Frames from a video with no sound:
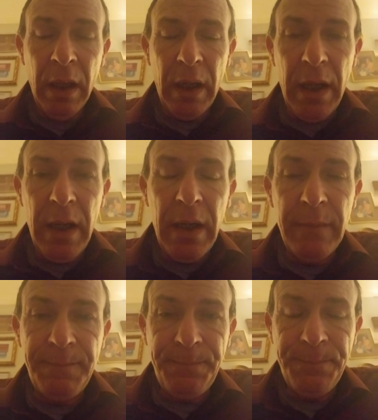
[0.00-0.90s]

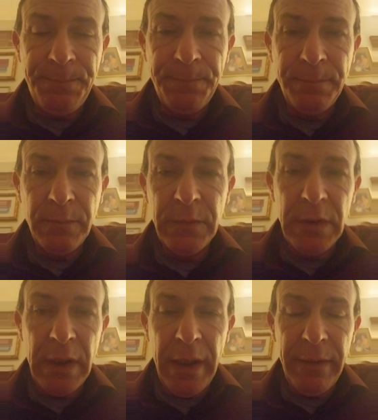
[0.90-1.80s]
Um,
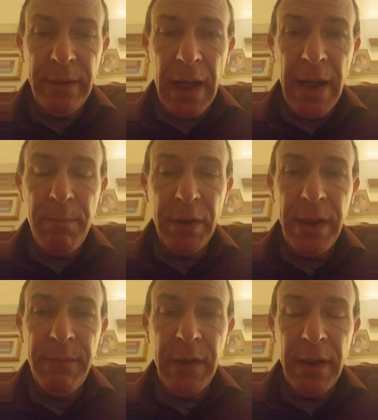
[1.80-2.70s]
I
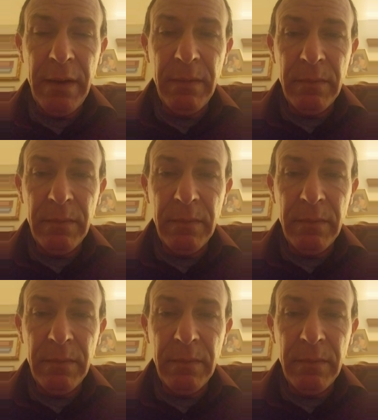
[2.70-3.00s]
believe that